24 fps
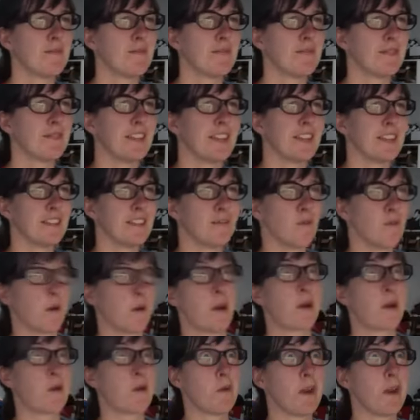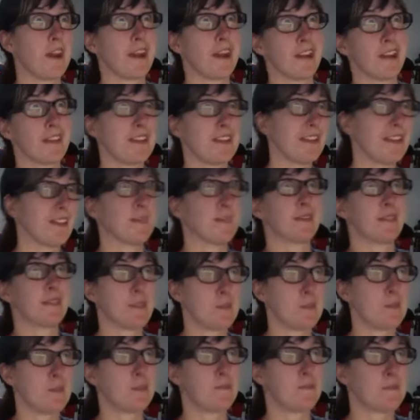then walk away, and then
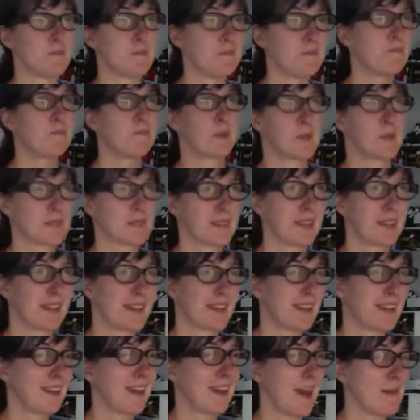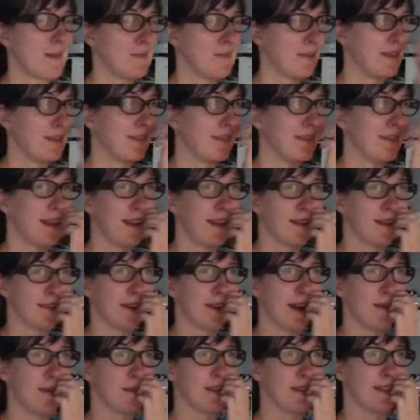the person can come in and
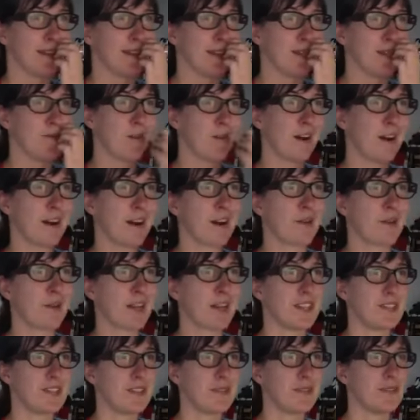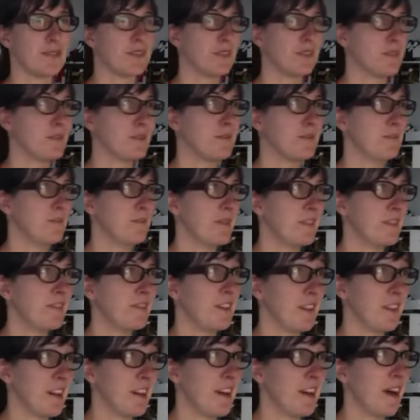grab it and then walk away too, and it will be
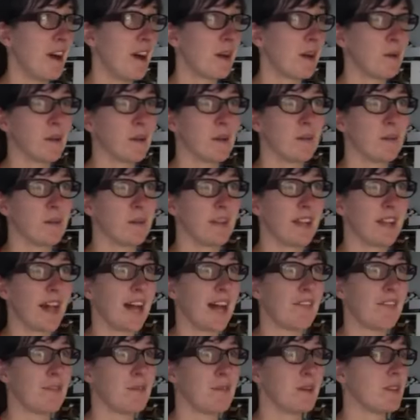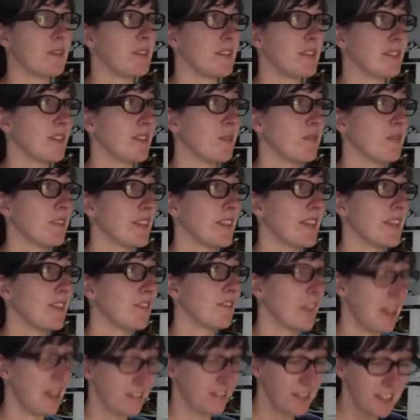very awkward, and we'll laugh about this hopefully in
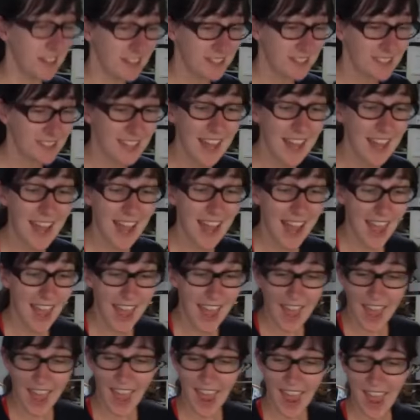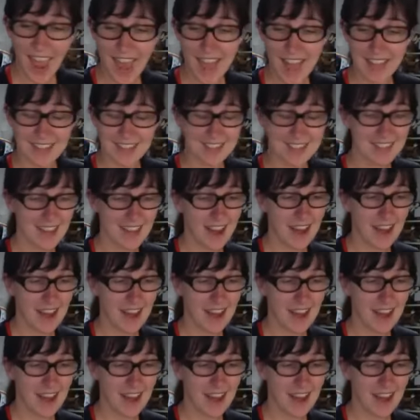5 years. And